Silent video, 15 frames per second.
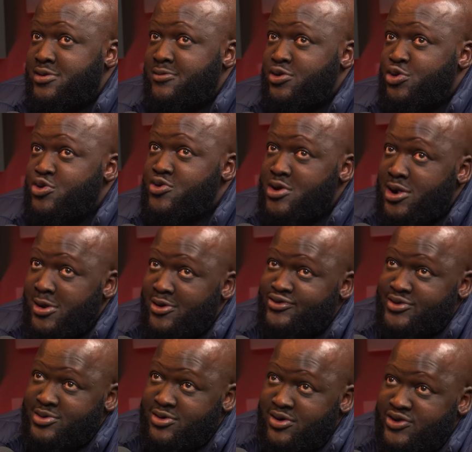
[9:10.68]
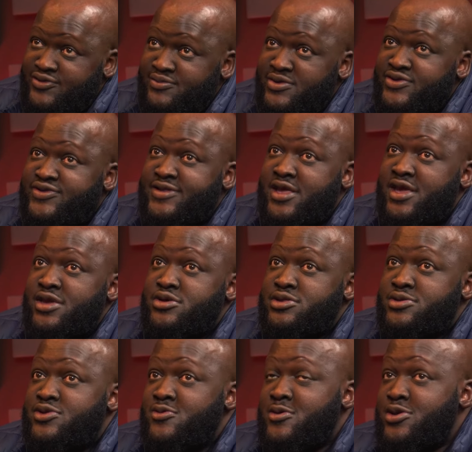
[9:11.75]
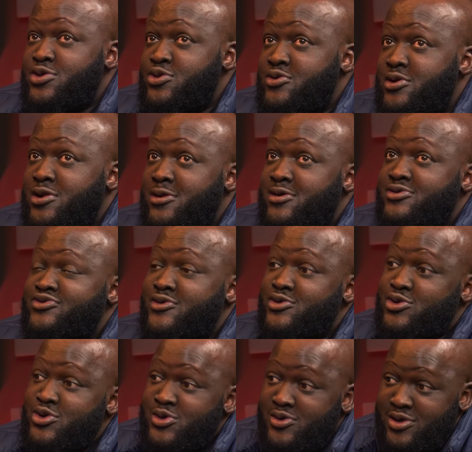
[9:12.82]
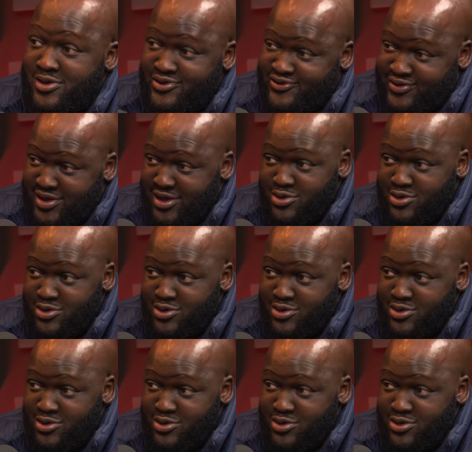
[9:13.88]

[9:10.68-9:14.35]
new clothes on Christmas Day. You need to wear new clothes on New Year's Day.